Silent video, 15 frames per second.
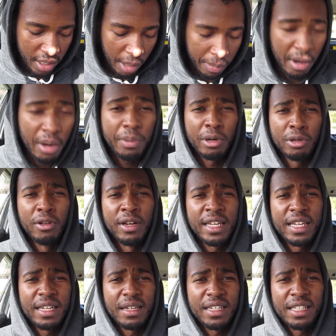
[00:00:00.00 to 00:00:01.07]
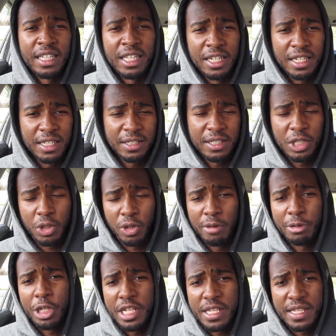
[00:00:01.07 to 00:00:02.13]
I'll probably put a link in the
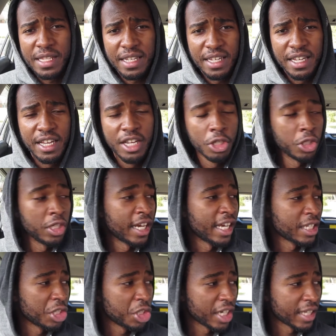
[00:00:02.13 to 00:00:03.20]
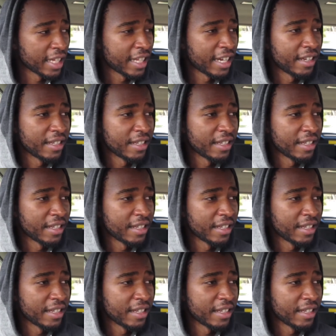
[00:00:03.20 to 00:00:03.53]
description so you guys can check that out.